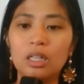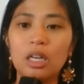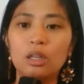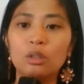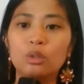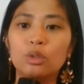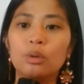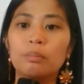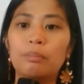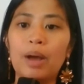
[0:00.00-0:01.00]

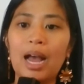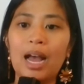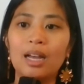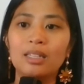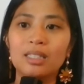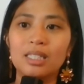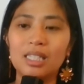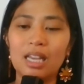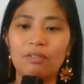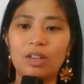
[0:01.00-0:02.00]
Nagluto ba si
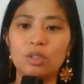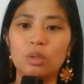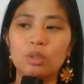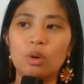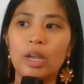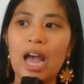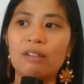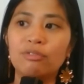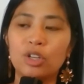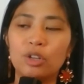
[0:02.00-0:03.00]
David? So it's going
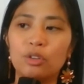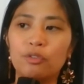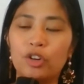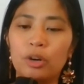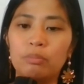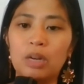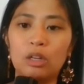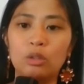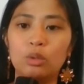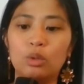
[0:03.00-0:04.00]
after the verb
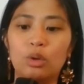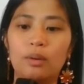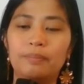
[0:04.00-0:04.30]
nagluto.